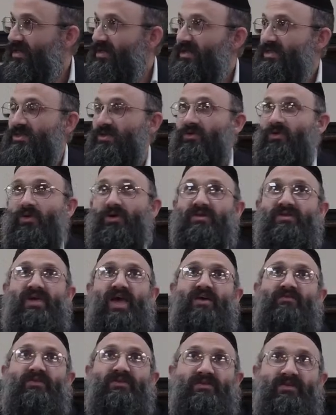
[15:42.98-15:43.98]
So in order to
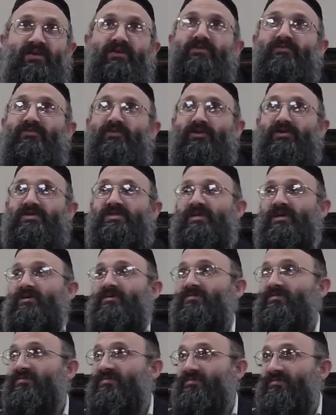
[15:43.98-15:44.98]
have a tikkun for
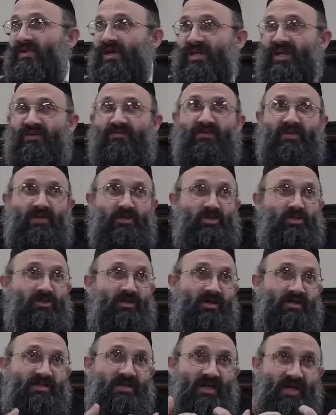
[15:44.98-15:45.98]
herself, and every
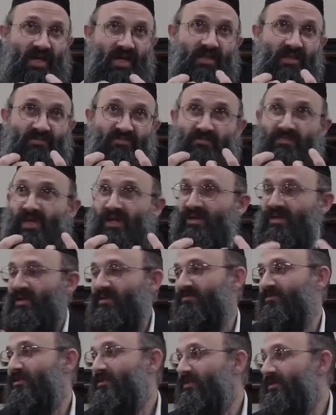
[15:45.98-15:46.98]
Isha is a chelik from that
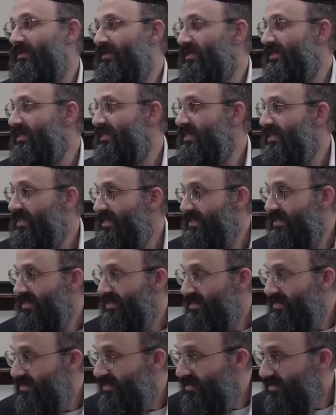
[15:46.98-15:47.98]
Chava,
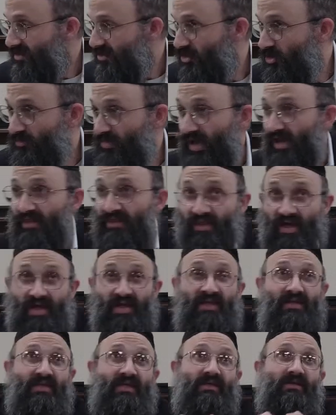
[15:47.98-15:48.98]
so by
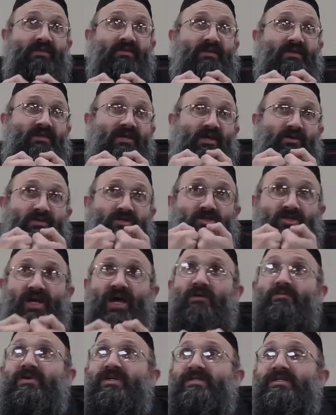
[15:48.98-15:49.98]
lighting the Neiros
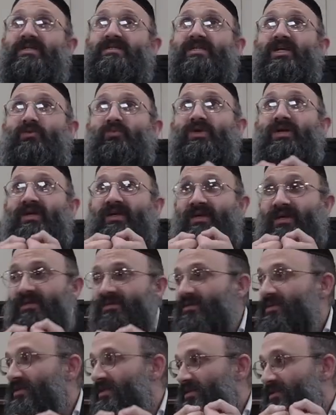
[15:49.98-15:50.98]
Shabbos, it's like
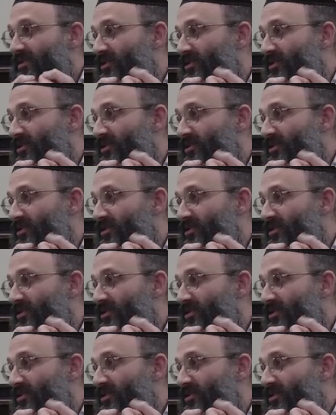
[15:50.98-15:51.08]
rekindling